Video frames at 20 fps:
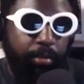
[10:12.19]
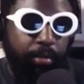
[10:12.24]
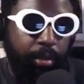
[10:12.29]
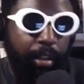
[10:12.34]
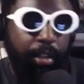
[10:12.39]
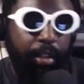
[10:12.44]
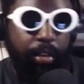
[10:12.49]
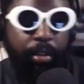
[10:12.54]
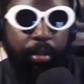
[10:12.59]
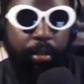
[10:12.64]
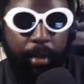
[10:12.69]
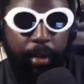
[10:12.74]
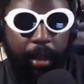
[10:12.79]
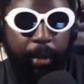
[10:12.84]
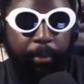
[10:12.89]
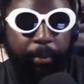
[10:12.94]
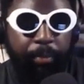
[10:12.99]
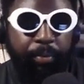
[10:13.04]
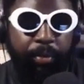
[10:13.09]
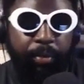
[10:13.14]
Really good
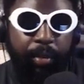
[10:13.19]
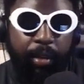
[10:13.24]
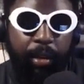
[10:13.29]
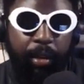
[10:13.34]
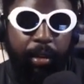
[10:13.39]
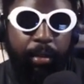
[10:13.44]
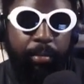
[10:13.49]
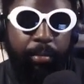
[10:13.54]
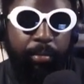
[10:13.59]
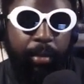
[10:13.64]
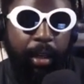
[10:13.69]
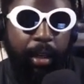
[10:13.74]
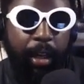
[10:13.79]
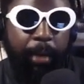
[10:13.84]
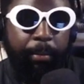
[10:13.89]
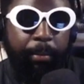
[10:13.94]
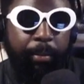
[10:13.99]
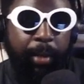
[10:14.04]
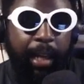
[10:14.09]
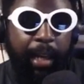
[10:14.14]
um you know,
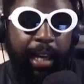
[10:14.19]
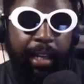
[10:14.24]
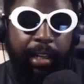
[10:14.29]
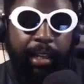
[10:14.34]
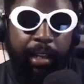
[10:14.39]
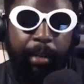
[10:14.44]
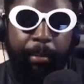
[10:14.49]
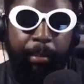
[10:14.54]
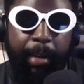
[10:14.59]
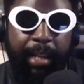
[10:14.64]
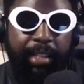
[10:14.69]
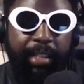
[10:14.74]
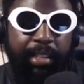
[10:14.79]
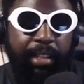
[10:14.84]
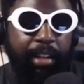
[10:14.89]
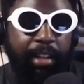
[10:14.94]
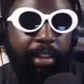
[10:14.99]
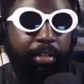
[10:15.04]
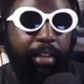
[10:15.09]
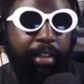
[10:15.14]
um, he had an
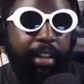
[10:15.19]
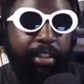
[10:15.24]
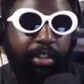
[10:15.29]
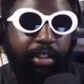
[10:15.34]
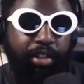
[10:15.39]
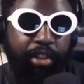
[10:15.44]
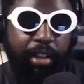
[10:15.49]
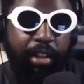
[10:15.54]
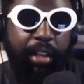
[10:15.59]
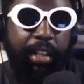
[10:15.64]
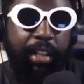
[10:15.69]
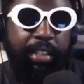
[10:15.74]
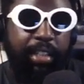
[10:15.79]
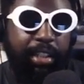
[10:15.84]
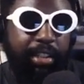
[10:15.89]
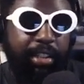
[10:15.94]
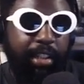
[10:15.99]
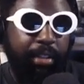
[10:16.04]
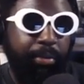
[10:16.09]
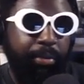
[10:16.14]
amazing career as a journalist
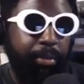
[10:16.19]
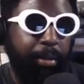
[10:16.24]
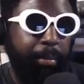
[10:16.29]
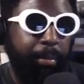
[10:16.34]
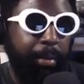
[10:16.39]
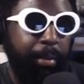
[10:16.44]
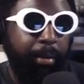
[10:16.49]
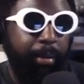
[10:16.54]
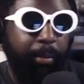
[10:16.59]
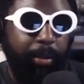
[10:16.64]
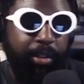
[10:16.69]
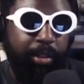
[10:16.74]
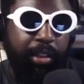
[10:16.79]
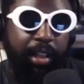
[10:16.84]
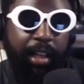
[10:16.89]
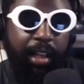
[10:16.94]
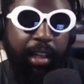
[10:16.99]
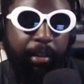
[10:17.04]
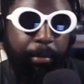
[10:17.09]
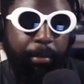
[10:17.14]
actually for a bit, which he
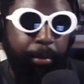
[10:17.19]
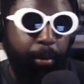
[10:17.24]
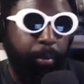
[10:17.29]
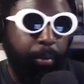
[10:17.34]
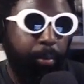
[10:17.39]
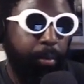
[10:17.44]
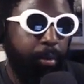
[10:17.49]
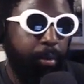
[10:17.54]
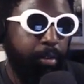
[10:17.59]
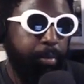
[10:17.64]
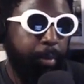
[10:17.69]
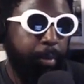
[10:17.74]
kind of poo poos.